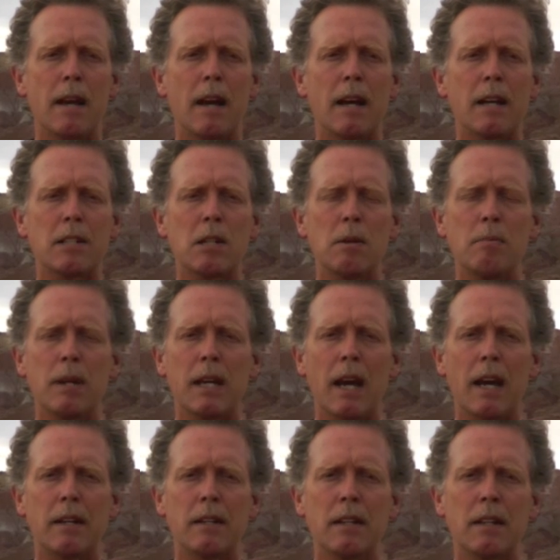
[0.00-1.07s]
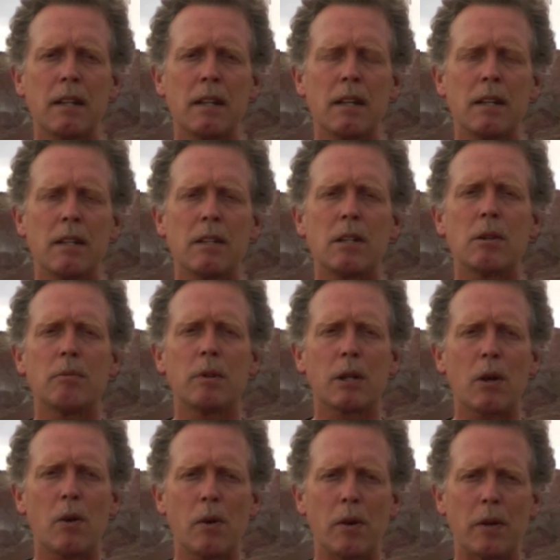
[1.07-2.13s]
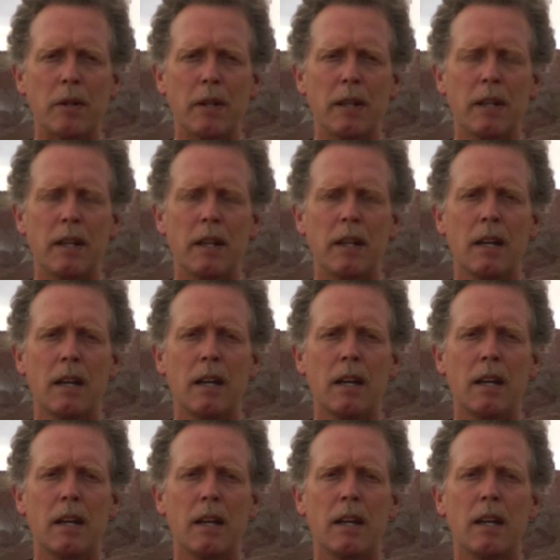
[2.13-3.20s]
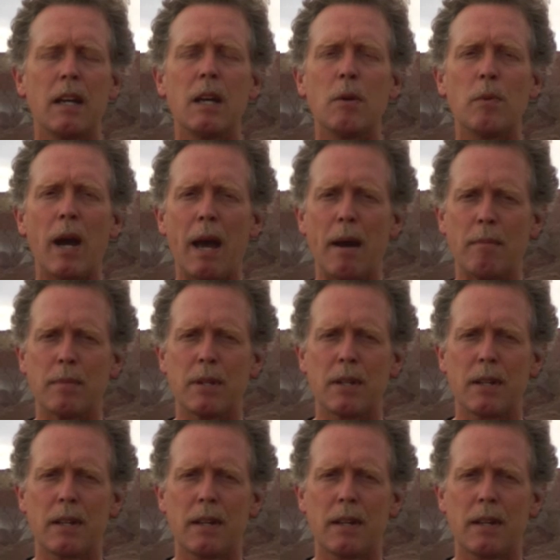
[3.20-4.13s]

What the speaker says: As he began to record, he wept.